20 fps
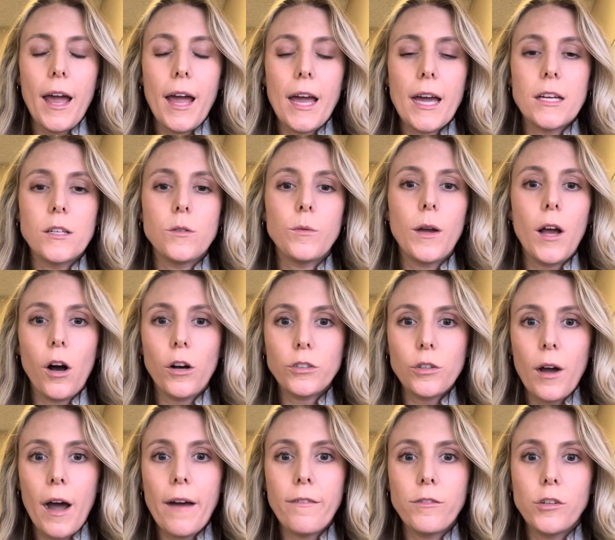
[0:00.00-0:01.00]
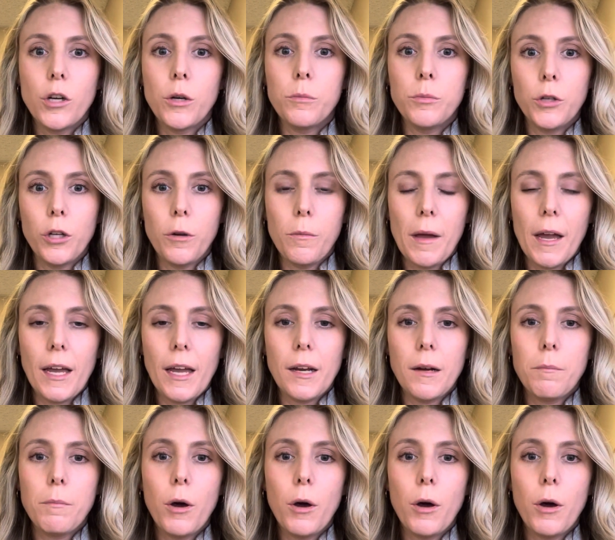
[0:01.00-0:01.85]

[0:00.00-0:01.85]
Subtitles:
and we also have dobutamine.